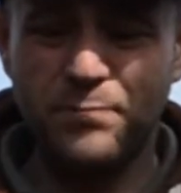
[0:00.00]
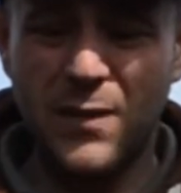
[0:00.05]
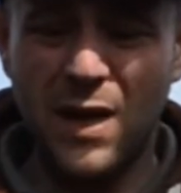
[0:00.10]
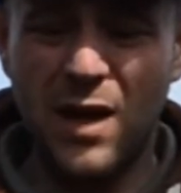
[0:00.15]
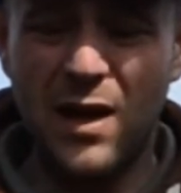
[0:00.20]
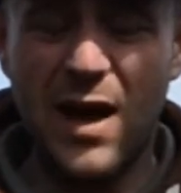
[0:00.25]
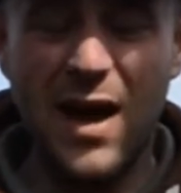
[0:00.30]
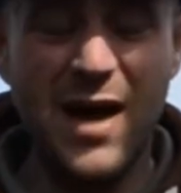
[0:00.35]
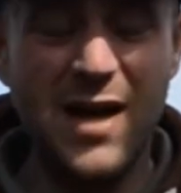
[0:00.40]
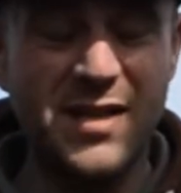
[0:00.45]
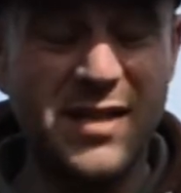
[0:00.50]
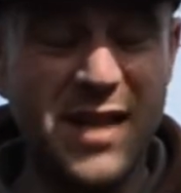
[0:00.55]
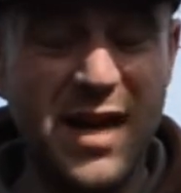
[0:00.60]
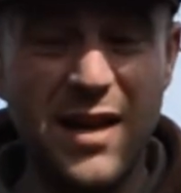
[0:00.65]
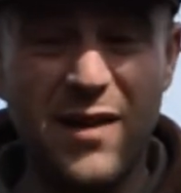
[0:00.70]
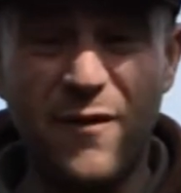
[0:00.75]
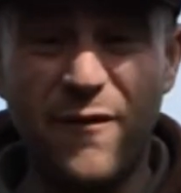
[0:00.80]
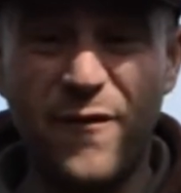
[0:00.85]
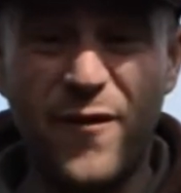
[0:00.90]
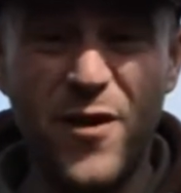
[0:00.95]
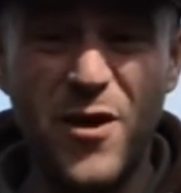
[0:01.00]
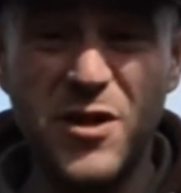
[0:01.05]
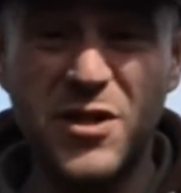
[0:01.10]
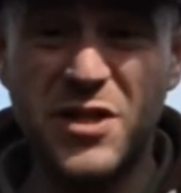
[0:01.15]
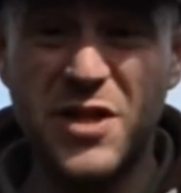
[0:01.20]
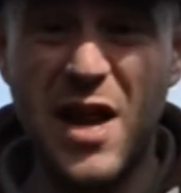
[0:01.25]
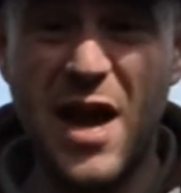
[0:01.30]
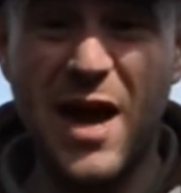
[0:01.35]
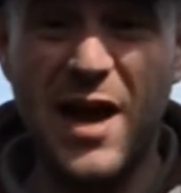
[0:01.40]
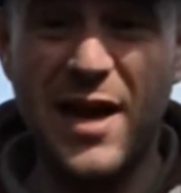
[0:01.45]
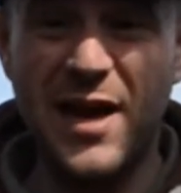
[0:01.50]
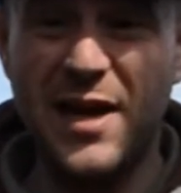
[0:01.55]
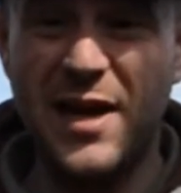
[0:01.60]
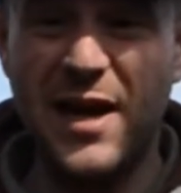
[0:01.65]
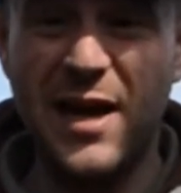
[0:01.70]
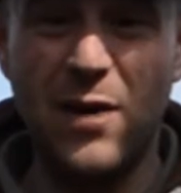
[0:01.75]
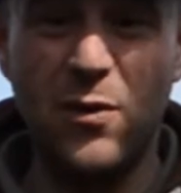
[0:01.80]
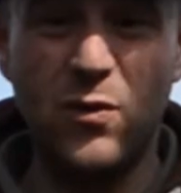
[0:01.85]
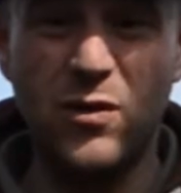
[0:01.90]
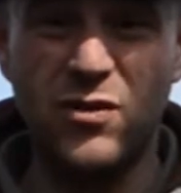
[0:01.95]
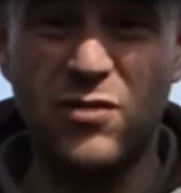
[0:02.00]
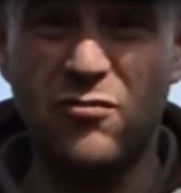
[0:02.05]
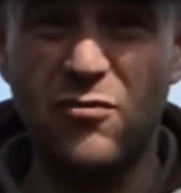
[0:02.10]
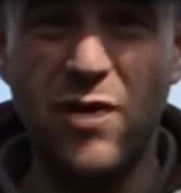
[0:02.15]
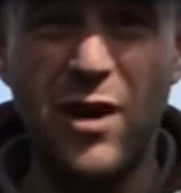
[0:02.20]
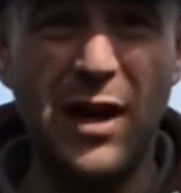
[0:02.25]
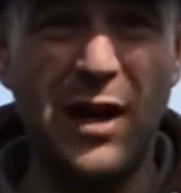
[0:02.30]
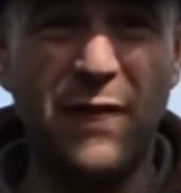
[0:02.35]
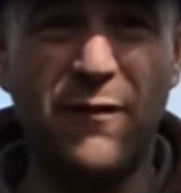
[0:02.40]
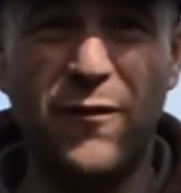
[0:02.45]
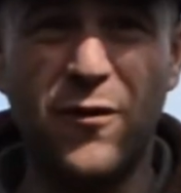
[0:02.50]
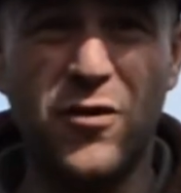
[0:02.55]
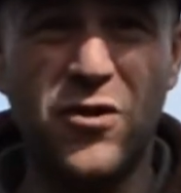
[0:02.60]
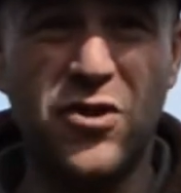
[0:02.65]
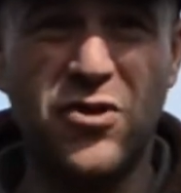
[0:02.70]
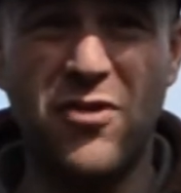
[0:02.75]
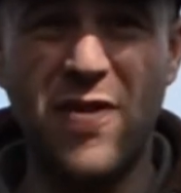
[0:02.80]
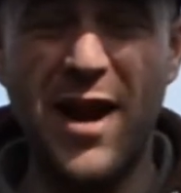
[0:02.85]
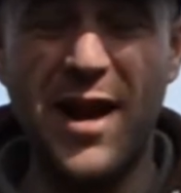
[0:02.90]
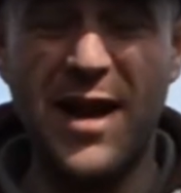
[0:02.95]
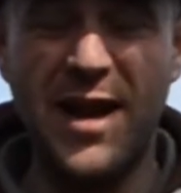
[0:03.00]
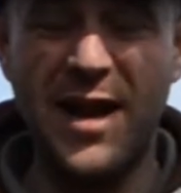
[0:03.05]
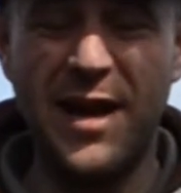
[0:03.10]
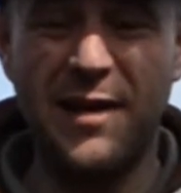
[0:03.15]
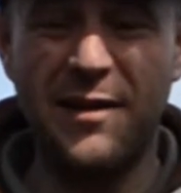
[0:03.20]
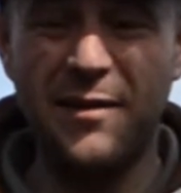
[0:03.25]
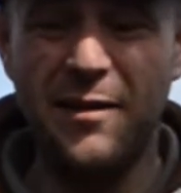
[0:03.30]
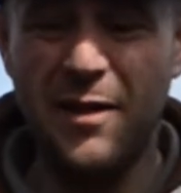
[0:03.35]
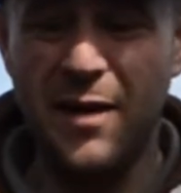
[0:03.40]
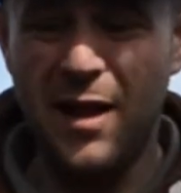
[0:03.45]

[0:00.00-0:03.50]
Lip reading: Like I say, the first night in here was really frustrating.